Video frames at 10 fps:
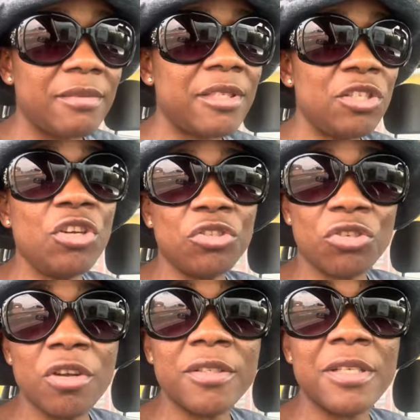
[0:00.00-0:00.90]
see your
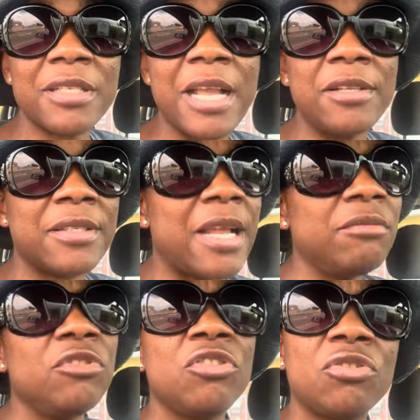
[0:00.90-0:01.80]
trousers and it's like
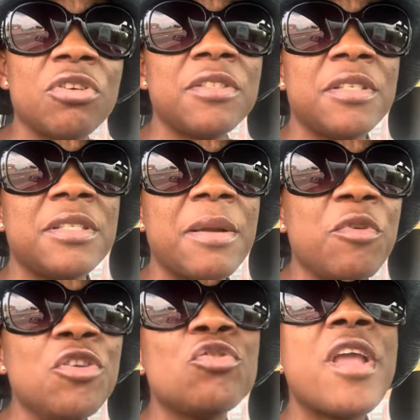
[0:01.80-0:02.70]
hmm, these trousers i'm
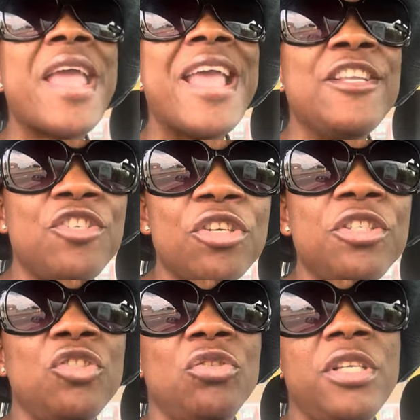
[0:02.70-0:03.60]
going to enjoy
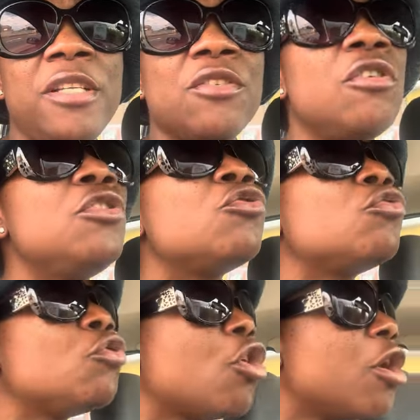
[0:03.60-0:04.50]
it today it's going
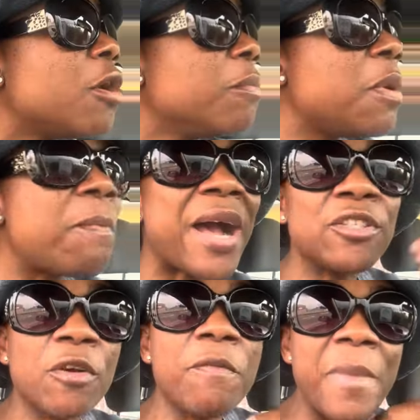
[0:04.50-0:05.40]
to be
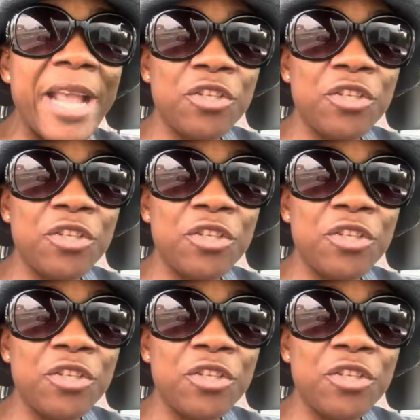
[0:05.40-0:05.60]
part of my